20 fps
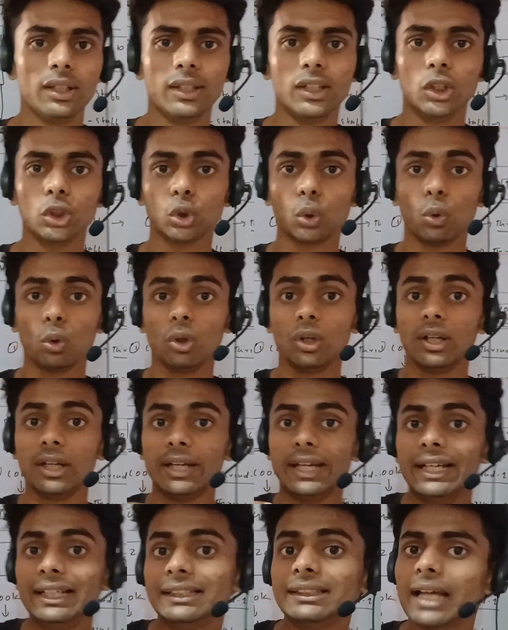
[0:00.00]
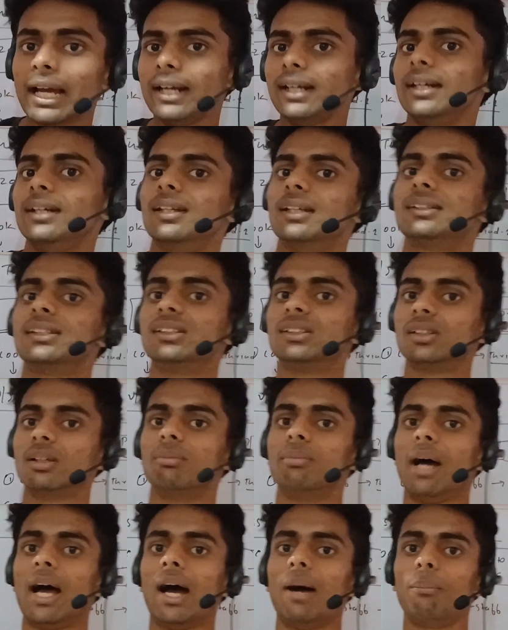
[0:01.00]
So inside it, the system
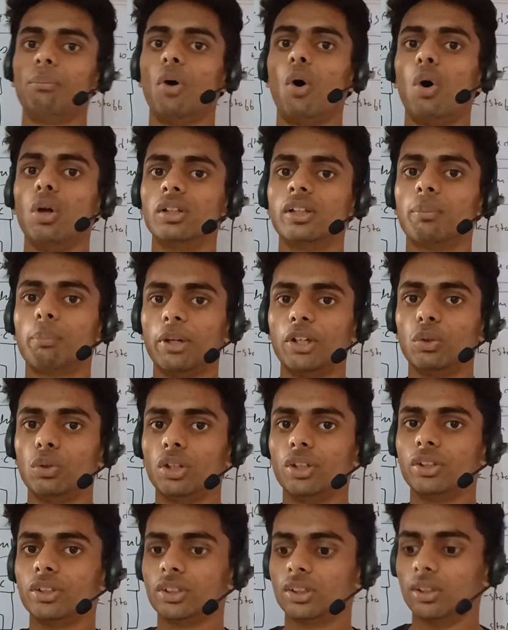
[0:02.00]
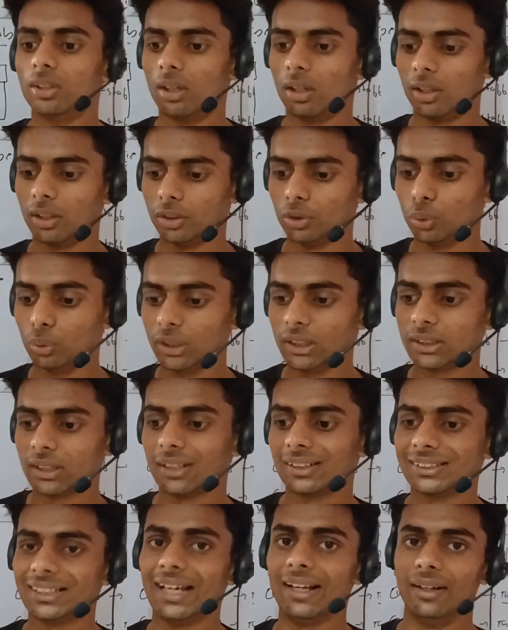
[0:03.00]
have all the particular units are
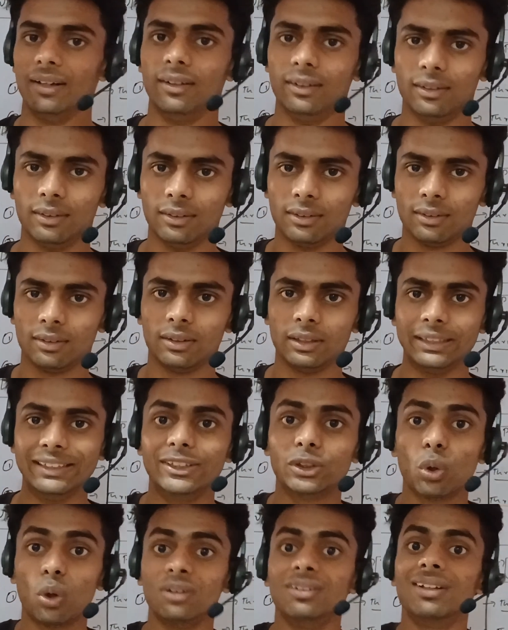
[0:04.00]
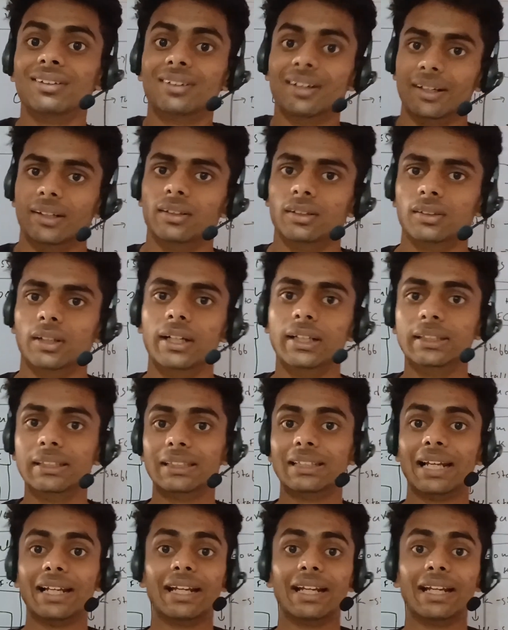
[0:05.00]
shared. Is called the thread. Thread is like